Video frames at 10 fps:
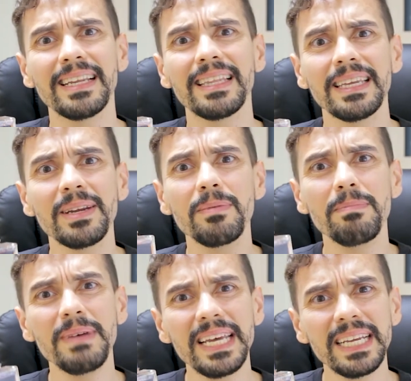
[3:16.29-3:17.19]
a little
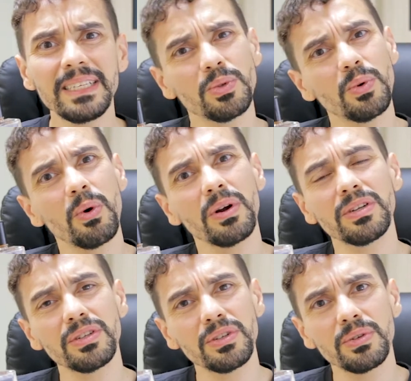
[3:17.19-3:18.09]
bit
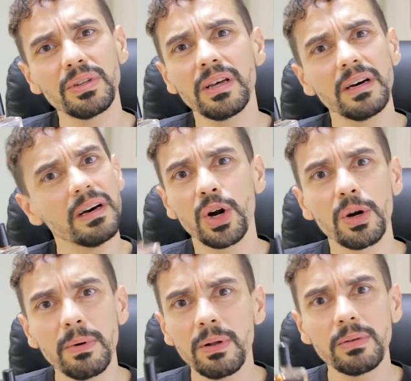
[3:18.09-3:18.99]
towards to the
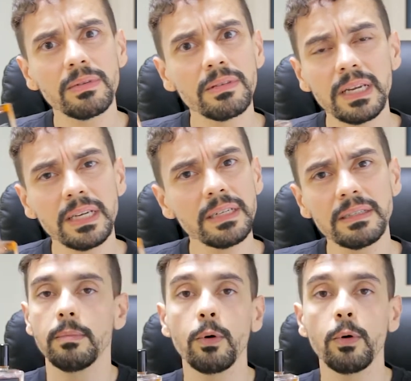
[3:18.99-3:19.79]
herbal thing.